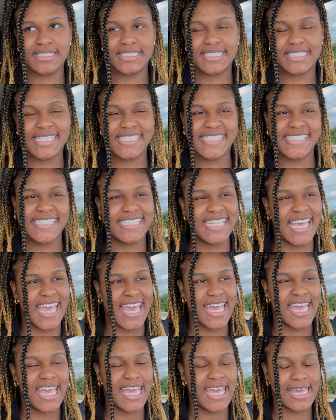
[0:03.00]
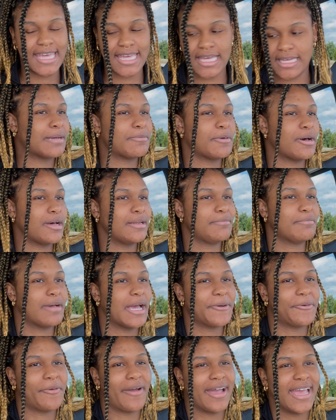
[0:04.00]
today. I'm on
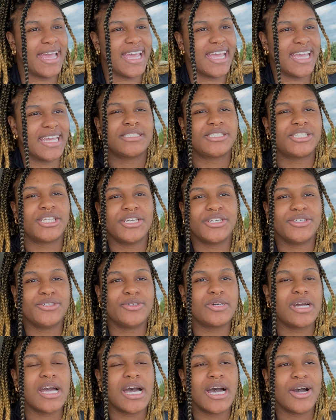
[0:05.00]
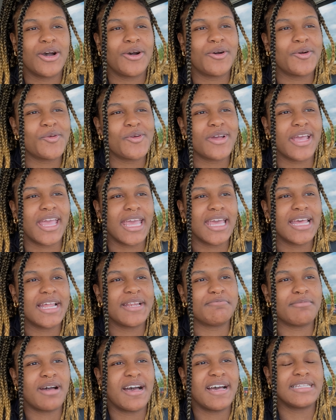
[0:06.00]
my way to go
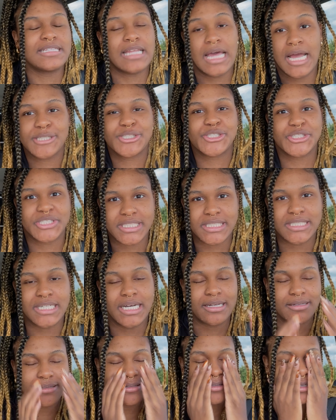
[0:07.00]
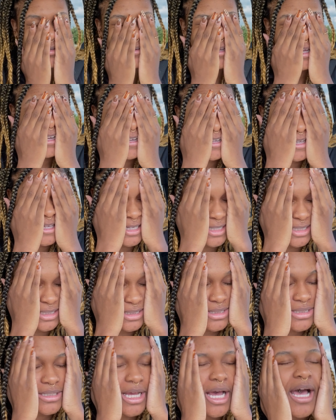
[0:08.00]
get my lashes done, okay?
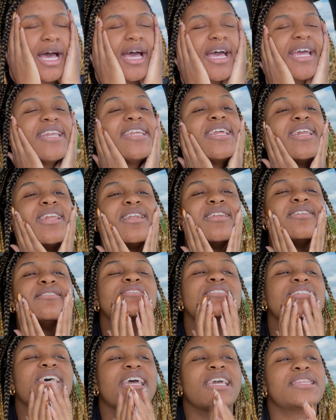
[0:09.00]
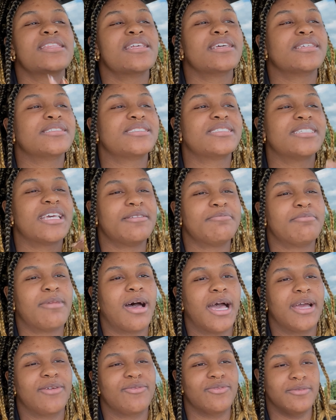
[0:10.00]
Cause I didn't say this in
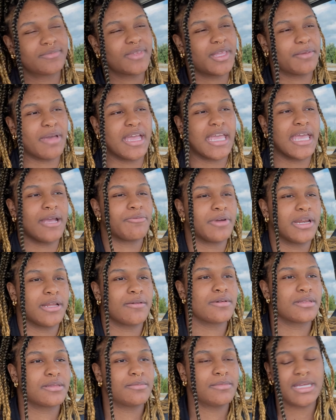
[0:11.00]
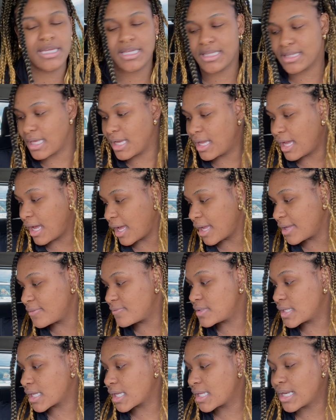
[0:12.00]
my, my get ready with me that I
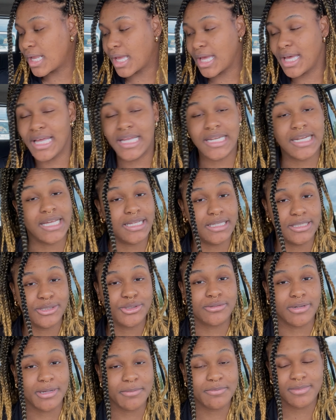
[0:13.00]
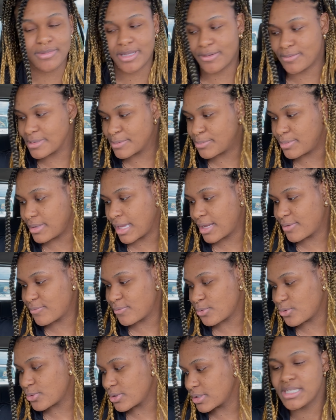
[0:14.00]
flicking had a trip that was planned
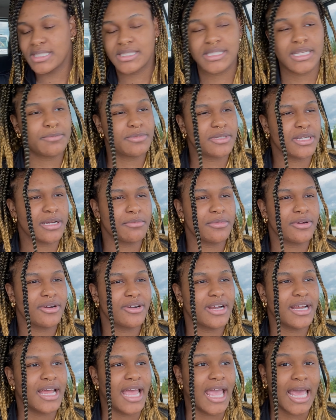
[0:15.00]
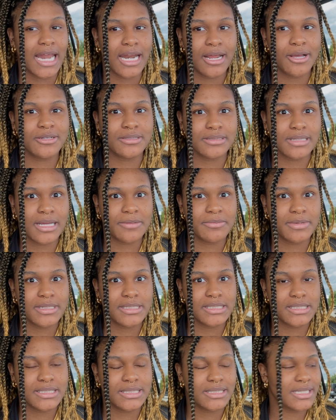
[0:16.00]
for September and I also had my
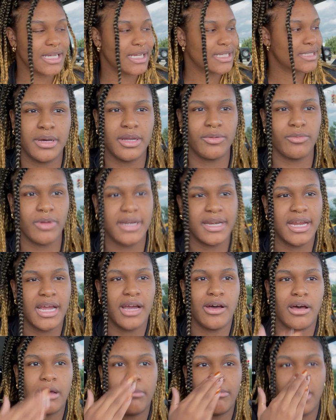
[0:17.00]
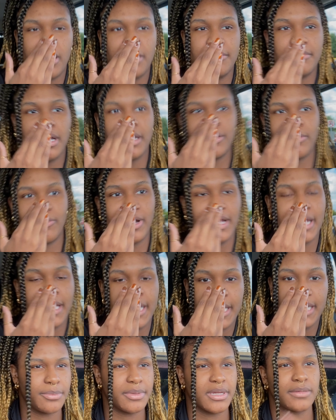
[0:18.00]
cheese test. But right now I'm on my
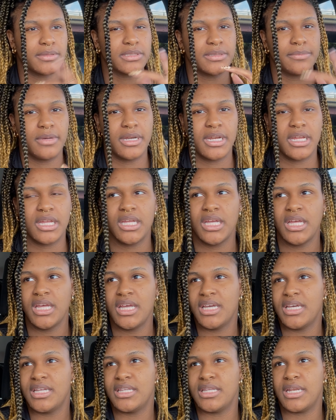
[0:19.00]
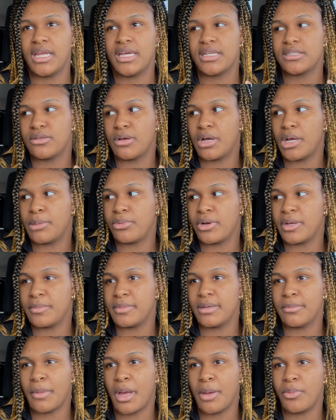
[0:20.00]
way, pick up some money then head to my
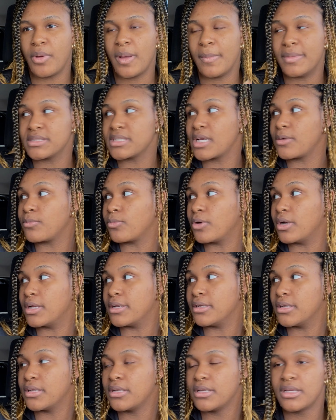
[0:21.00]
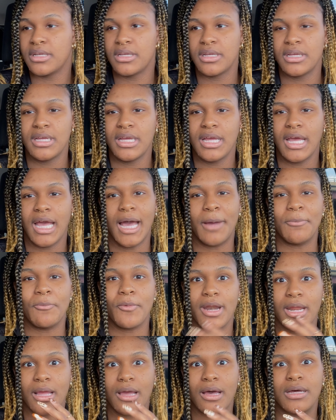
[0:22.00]
appointment. My appointment's at one. I'm
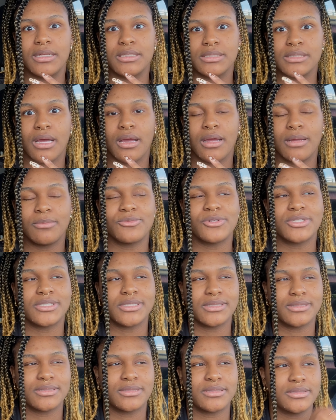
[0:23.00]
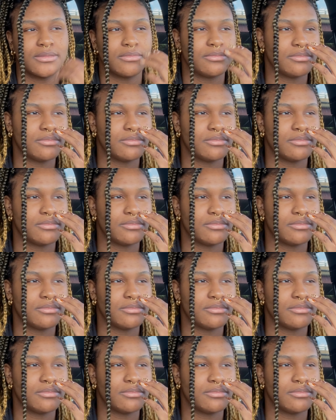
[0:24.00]
running on time, which is